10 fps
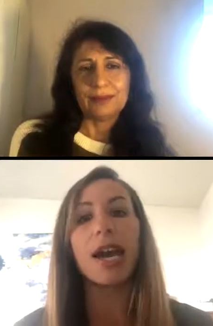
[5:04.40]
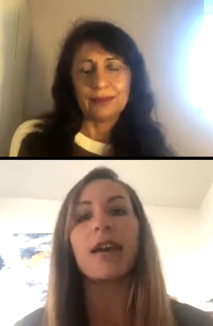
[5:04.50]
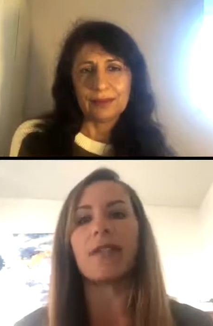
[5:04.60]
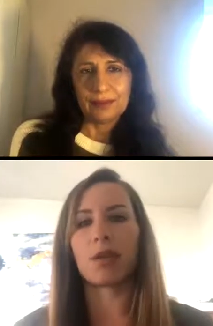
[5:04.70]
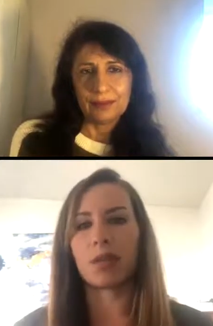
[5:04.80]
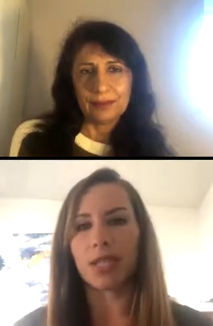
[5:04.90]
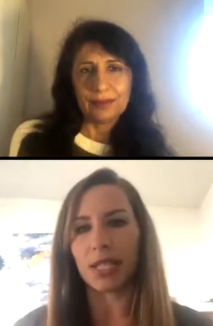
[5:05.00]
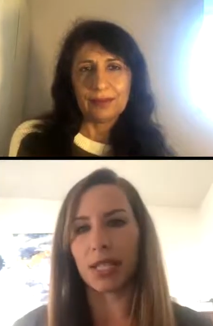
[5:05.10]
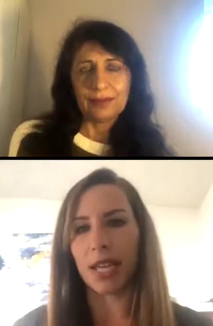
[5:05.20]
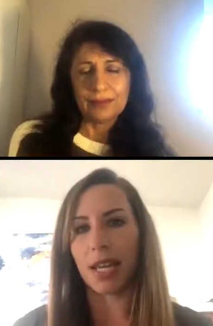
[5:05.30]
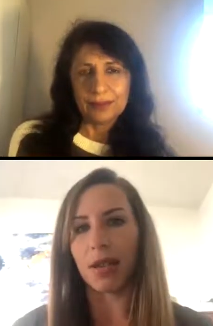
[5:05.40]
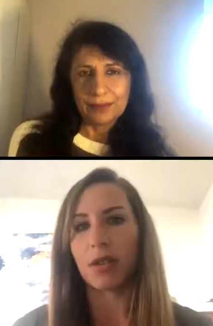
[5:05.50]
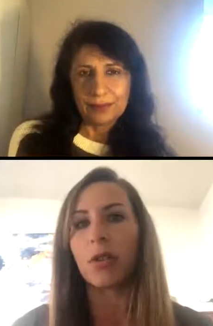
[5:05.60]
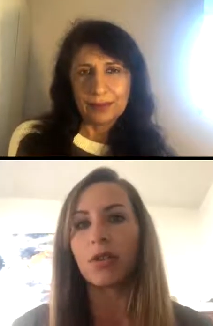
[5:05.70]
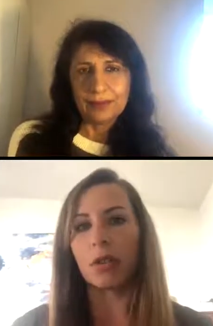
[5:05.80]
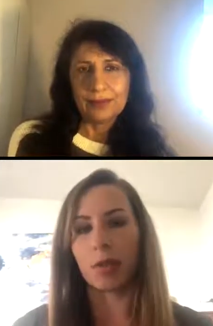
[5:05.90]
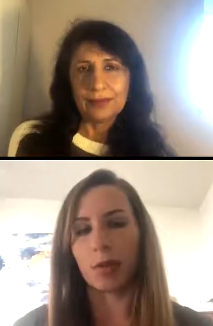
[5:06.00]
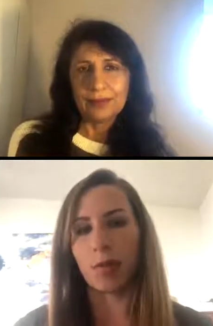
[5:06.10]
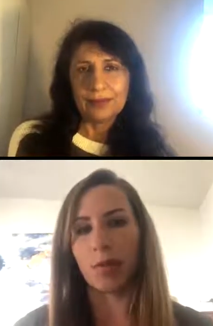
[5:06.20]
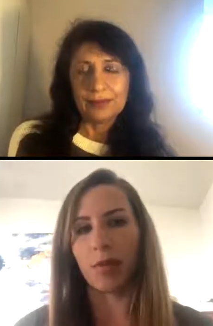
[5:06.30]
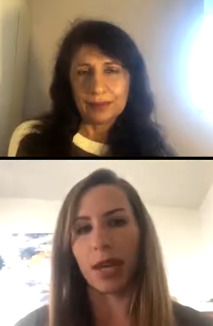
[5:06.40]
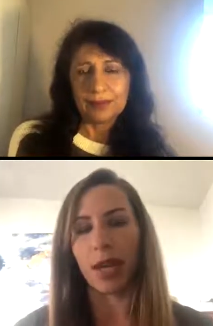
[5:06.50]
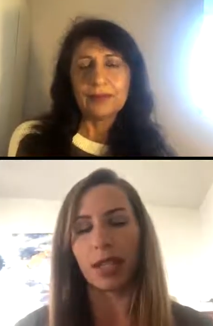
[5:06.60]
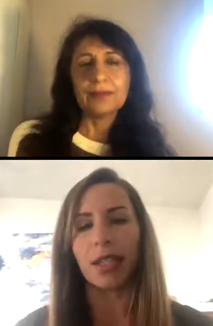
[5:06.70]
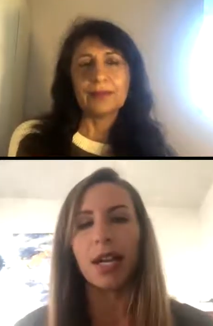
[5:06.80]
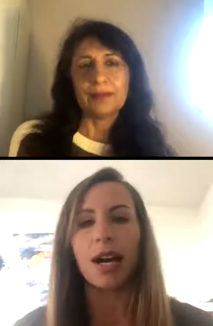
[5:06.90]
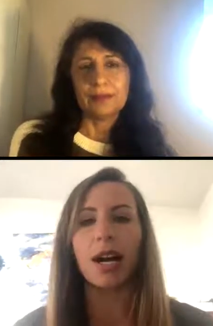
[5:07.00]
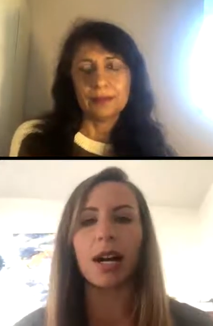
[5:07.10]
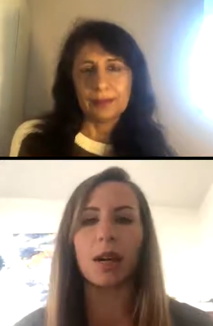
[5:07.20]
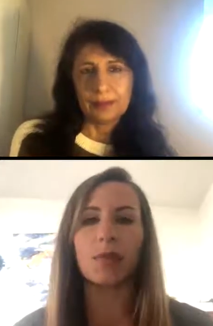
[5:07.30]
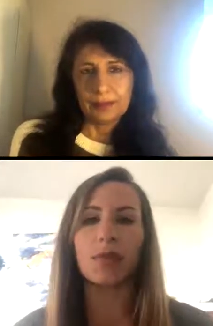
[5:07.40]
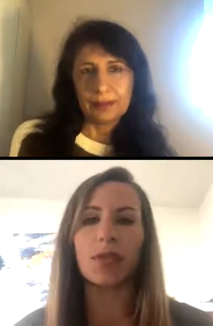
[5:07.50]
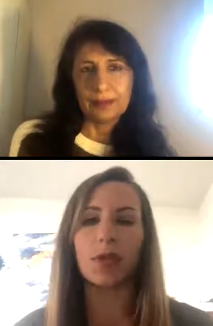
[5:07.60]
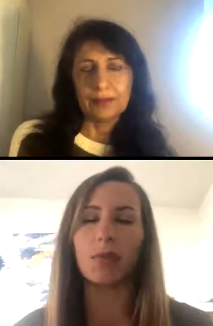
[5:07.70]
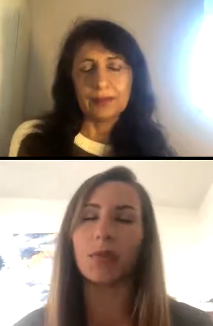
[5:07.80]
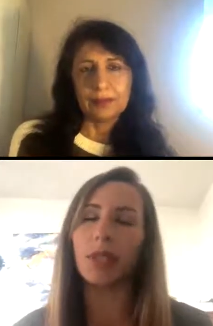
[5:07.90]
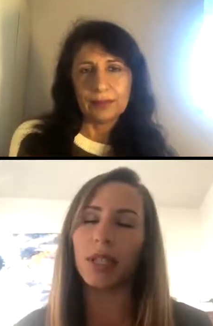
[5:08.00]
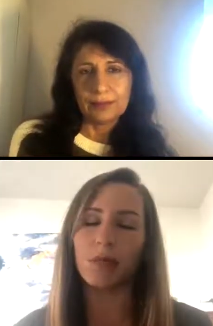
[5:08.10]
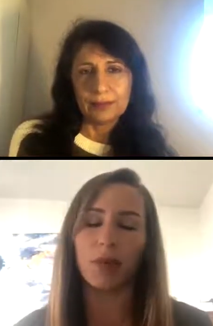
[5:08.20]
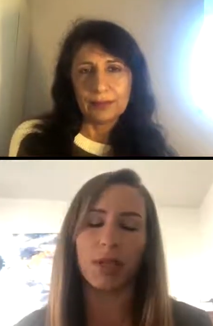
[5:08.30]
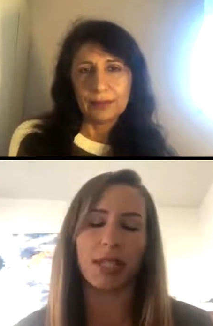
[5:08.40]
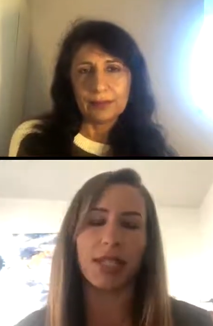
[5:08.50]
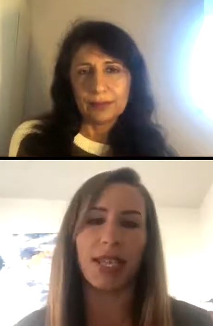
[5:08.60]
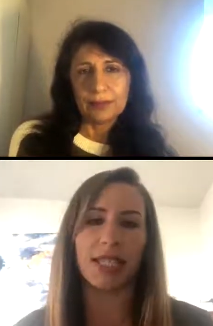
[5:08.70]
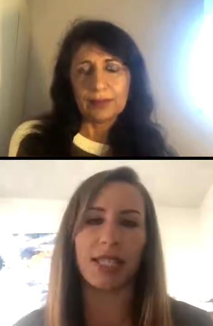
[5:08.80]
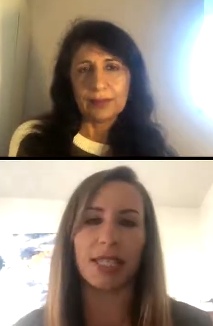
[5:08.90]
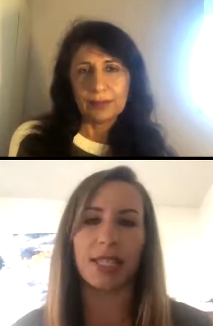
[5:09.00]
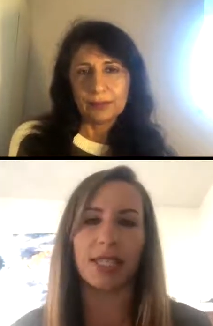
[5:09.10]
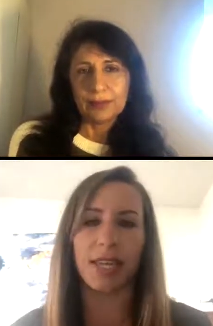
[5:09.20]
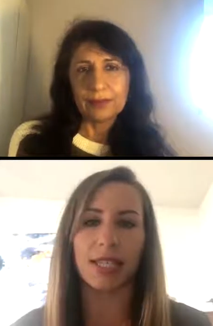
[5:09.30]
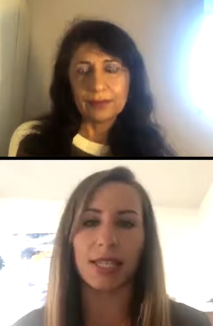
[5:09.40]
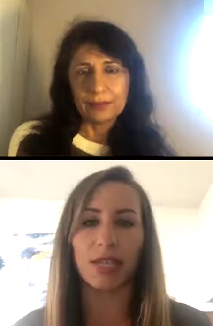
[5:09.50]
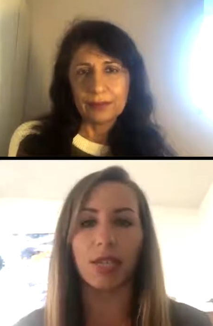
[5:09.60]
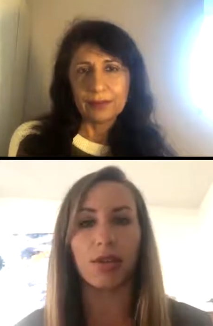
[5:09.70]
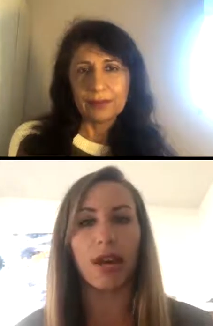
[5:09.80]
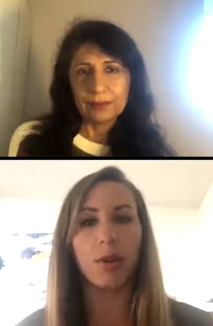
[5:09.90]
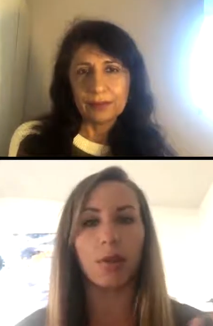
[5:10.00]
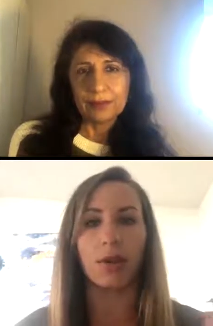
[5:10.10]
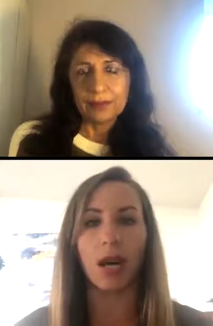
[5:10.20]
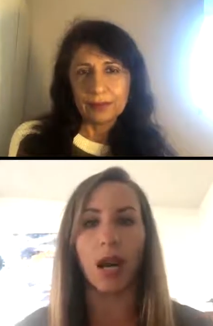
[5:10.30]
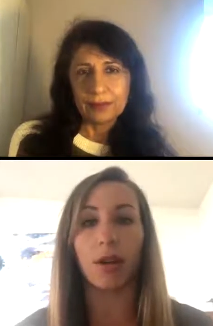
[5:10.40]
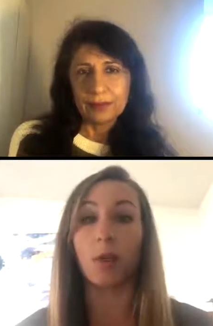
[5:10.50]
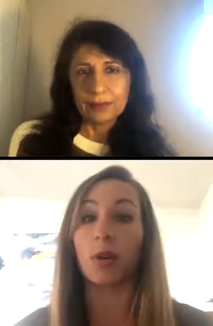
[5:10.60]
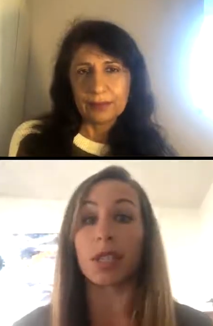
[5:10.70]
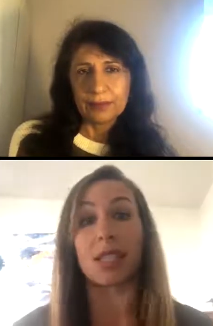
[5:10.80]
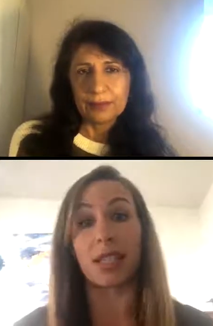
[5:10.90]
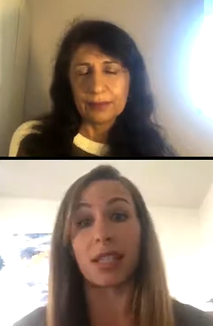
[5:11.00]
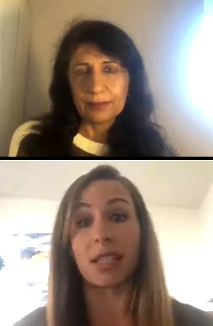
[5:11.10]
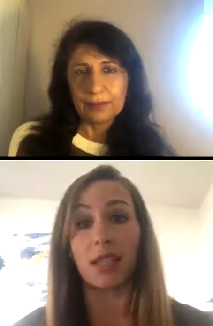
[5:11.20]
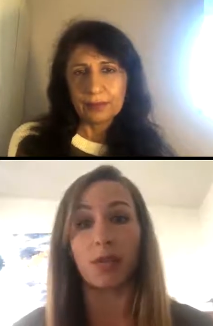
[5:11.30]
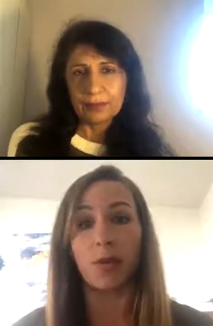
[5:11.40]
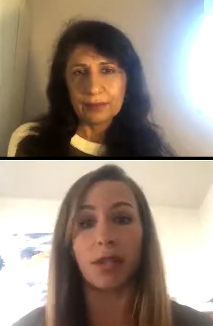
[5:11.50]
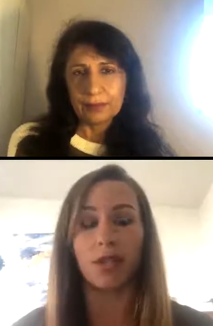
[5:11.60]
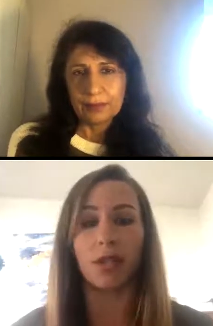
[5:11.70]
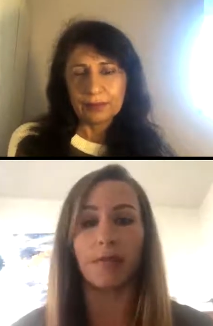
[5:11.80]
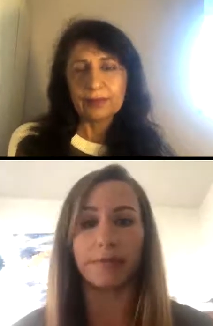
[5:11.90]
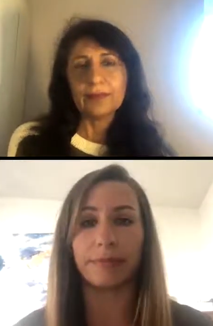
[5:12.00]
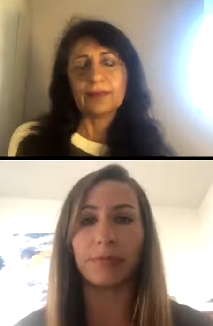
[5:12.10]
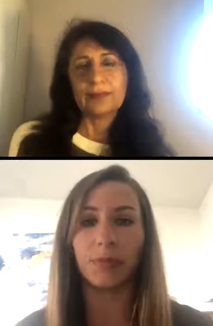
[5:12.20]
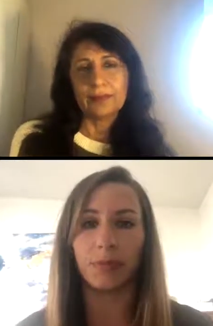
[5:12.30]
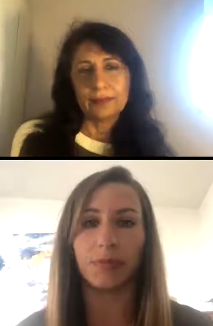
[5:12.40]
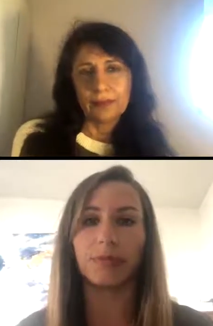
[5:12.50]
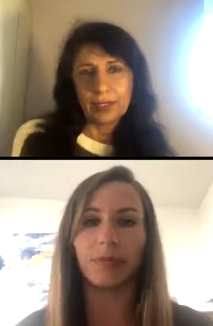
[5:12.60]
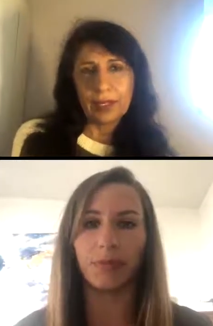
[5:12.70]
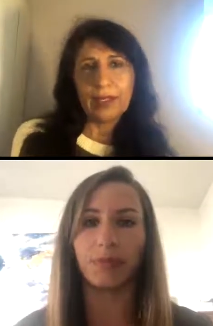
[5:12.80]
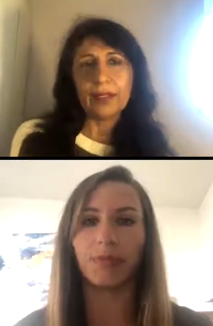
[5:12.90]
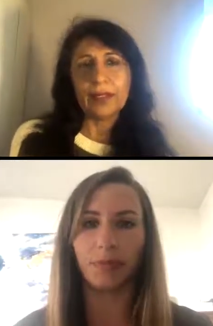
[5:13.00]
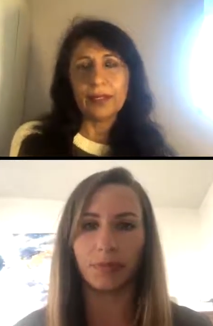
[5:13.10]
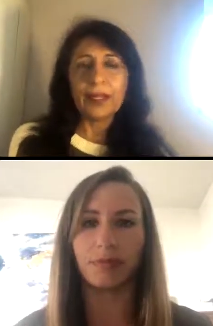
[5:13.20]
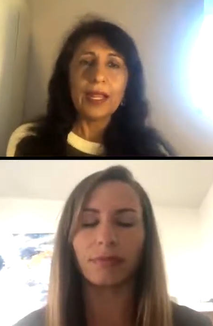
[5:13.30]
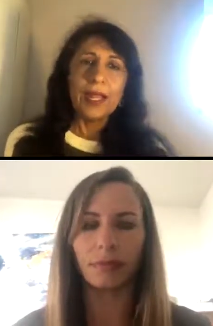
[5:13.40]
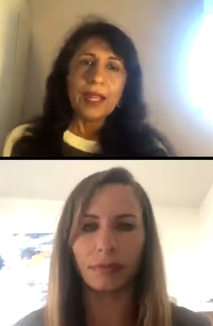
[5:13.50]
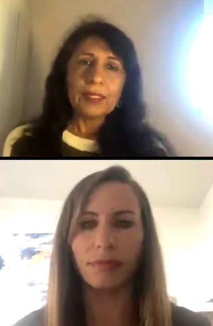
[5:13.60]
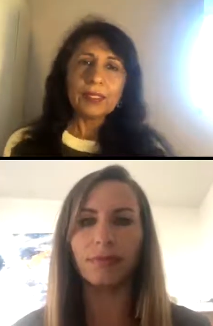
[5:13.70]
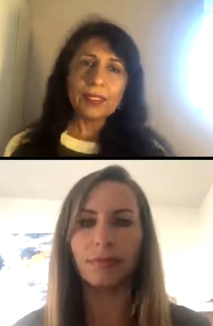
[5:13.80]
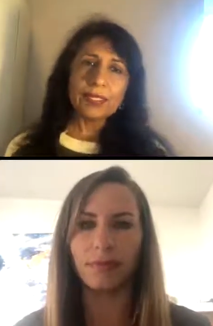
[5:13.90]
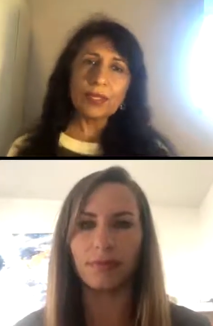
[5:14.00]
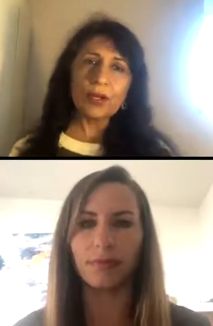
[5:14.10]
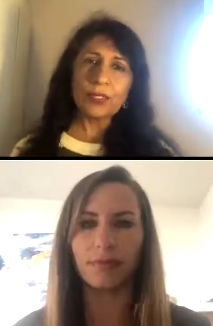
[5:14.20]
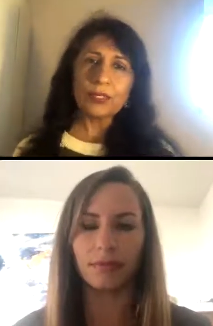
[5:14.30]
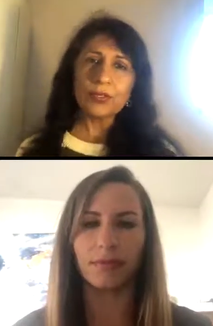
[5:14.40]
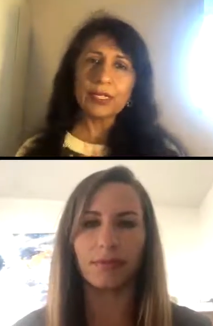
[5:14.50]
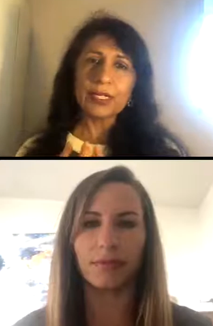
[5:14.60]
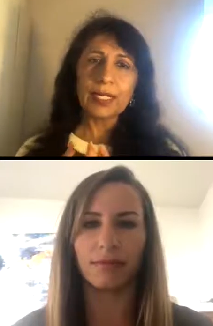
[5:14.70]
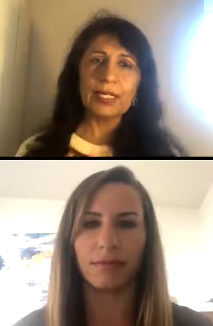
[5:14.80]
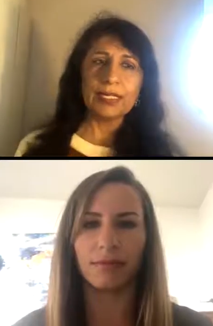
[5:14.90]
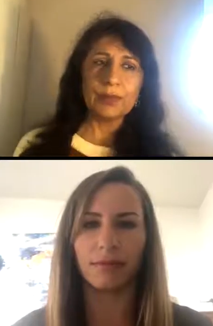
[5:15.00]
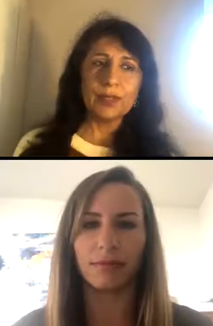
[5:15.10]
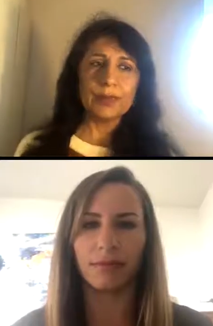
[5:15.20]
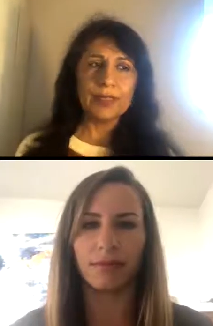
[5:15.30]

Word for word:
Speaker 1: And then we dictate the treatment plan. Um, so really important to test in these cases so that we're not worsening the situation. Got it, got it. So there's also a concept of